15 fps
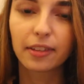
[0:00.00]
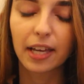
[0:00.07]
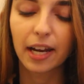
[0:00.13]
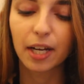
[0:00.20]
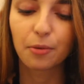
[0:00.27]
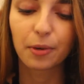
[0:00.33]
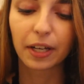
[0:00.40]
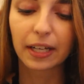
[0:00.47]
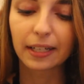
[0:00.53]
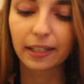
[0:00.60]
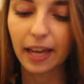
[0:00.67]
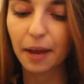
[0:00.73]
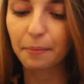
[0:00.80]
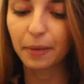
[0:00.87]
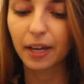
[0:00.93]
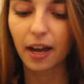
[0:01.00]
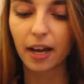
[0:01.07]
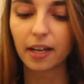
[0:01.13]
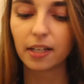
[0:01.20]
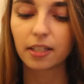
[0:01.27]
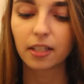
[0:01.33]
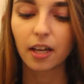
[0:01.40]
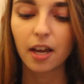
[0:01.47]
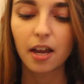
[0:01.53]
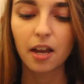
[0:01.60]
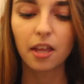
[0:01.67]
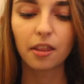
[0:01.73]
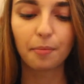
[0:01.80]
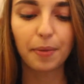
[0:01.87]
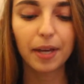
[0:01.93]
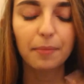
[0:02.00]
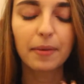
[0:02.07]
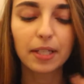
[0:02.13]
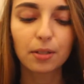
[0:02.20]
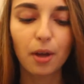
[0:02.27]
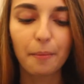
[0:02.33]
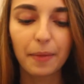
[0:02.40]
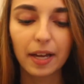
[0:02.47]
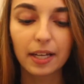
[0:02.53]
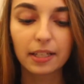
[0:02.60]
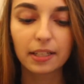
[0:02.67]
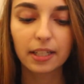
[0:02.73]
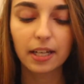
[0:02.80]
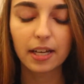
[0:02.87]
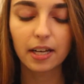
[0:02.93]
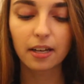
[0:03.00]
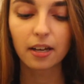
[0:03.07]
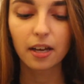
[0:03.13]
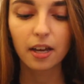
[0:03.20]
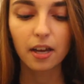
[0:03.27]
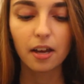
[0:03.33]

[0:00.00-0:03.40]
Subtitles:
that anyone could get because the pigment's amazing,